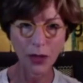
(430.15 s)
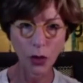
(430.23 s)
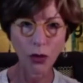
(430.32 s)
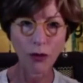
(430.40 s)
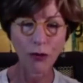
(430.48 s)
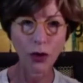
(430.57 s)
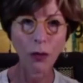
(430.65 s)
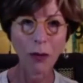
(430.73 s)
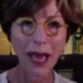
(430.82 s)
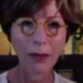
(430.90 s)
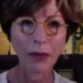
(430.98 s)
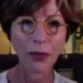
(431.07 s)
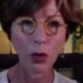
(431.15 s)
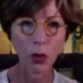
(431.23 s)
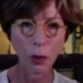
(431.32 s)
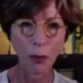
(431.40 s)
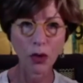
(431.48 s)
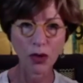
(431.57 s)
There were a few men, but there
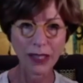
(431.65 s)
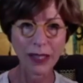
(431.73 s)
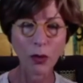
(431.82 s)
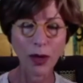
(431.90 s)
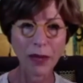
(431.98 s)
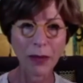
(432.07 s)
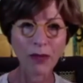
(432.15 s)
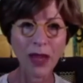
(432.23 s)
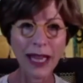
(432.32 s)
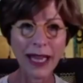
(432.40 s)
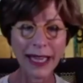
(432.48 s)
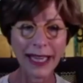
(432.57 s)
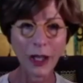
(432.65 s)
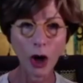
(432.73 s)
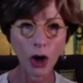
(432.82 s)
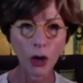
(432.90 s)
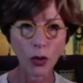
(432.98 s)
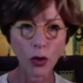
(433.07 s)
were mostly women in
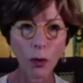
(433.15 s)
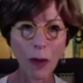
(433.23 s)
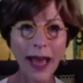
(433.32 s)
our group.